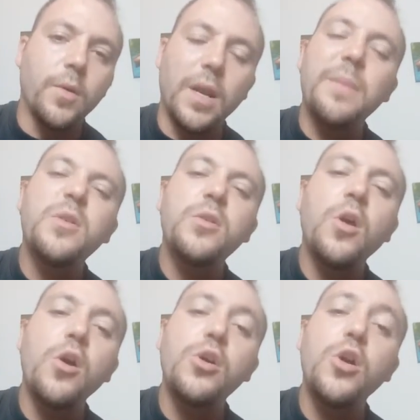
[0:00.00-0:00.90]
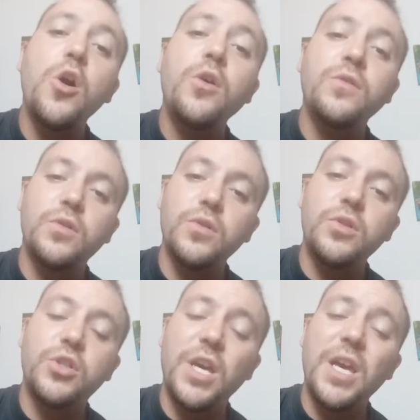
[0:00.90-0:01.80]
I'm not going to
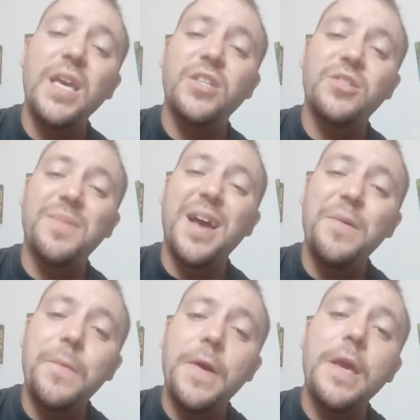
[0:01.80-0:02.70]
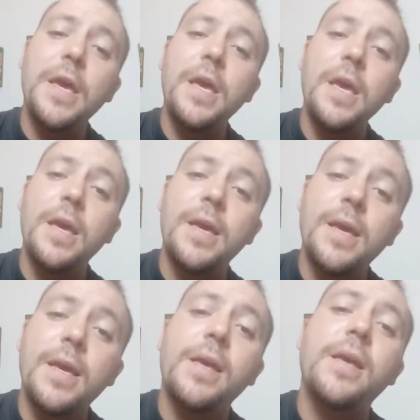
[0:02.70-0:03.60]
change my
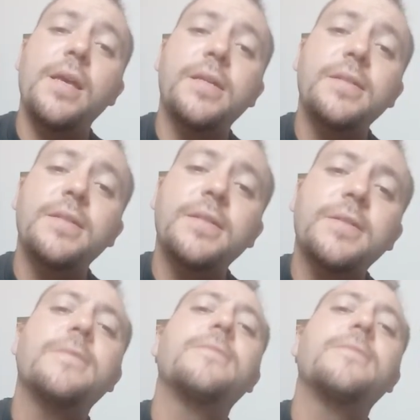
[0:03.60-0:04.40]
ways